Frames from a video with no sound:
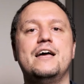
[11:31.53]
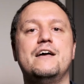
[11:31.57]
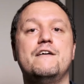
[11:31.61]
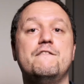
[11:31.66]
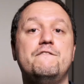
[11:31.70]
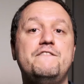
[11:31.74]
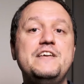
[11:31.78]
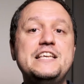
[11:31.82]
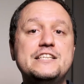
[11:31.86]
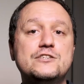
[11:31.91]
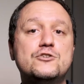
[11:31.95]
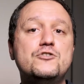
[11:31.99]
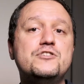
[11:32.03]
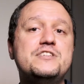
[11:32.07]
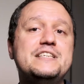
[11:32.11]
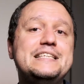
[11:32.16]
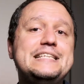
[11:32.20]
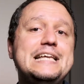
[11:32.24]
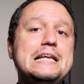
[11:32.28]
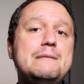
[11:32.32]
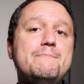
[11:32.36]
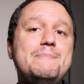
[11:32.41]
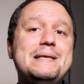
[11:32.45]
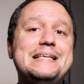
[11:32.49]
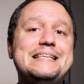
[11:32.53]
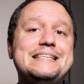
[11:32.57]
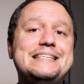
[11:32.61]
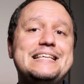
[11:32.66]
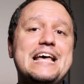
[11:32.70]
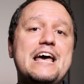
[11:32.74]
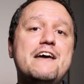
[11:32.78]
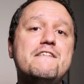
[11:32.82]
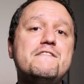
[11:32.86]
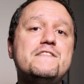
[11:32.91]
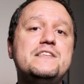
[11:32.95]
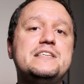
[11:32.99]
This could still be
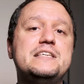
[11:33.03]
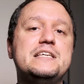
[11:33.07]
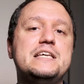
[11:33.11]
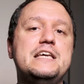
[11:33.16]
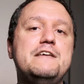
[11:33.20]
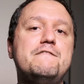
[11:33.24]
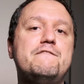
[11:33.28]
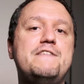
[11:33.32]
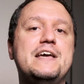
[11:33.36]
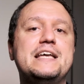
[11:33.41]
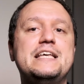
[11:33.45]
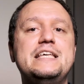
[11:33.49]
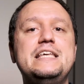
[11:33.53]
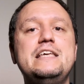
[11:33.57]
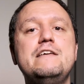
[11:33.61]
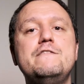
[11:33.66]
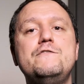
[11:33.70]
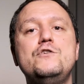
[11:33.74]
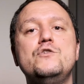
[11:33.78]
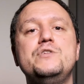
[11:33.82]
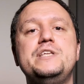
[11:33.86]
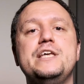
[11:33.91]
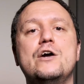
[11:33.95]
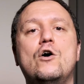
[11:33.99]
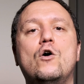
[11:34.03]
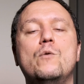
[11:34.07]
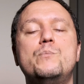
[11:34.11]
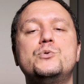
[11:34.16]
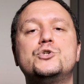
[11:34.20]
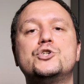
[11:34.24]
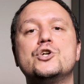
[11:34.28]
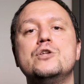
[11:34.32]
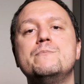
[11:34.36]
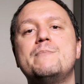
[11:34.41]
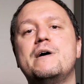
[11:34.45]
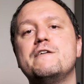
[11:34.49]
saved if they give you the
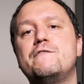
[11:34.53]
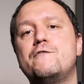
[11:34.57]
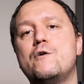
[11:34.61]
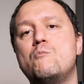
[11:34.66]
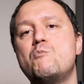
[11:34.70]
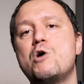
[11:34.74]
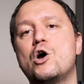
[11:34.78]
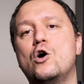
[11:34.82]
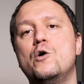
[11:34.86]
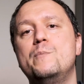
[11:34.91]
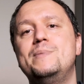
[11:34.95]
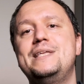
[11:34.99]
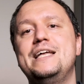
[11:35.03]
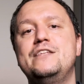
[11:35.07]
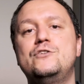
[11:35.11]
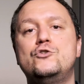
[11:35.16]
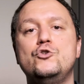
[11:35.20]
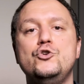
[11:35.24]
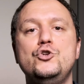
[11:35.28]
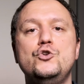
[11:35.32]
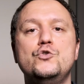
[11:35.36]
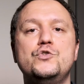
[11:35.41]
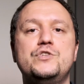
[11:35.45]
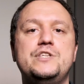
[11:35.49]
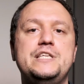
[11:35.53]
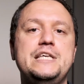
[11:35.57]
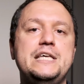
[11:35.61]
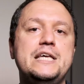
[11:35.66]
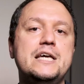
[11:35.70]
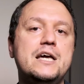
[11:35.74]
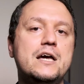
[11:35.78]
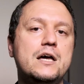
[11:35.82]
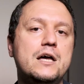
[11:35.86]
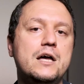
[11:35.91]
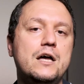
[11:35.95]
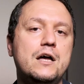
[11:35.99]
option by firmware update to use the
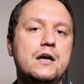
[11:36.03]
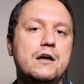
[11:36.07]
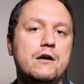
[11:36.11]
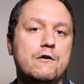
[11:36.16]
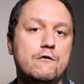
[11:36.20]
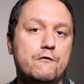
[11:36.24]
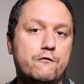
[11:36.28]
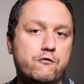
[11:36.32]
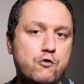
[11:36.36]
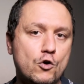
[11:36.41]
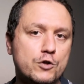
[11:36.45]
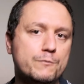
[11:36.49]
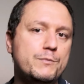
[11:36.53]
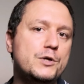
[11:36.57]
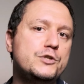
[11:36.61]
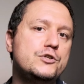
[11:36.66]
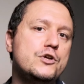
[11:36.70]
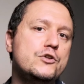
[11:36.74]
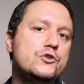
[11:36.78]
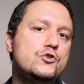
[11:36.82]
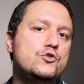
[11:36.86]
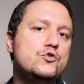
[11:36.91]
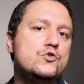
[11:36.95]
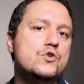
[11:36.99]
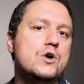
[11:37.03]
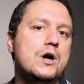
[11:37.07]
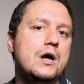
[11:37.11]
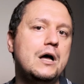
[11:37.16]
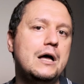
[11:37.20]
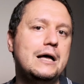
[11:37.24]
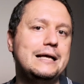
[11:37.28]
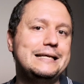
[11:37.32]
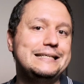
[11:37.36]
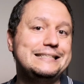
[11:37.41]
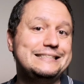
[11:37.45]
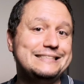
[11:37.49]
front button to
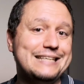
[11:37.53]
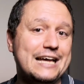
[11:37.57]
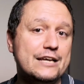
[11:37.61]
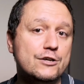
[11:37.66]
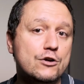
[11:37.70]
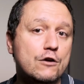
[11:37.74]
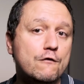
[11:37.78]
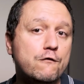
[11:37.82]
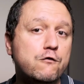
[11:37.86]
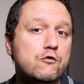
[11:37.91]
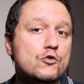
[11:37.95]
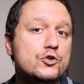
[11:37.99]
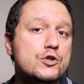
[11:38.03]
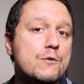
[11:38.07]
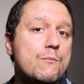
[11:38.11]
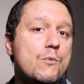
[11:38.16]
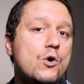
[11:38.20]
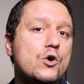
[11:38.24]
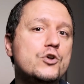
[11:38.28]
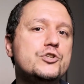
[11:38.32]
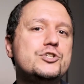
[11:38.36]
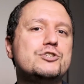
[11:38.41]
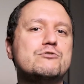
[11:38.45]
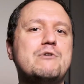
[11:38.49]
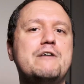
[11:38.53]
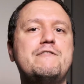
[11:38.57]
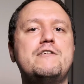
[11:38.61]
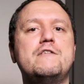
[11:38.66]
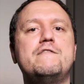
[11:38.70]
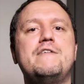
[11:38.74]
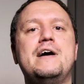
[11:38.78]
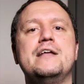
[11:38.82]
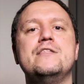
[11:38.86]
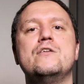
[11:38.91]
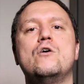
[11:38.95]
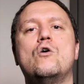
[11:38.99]
cycle through the modes rather
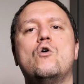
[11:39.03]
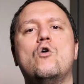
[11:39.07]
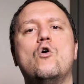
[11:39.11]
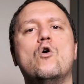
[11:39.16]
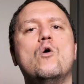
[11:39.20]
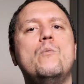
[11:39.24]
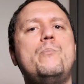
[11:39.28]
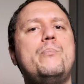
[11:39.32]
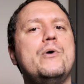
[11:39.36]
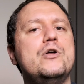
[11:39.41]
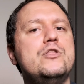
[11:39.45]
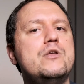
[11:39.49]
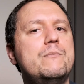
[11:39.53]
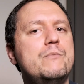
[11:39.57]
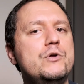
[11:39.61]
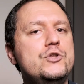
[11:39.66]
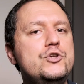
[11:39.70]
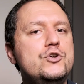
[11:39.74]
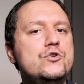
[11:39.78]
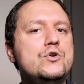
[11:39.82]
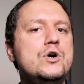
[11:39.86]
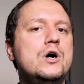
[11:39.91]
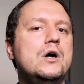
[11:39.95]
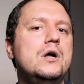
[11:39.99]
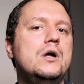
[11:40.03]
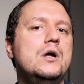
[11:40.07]
than open a menu.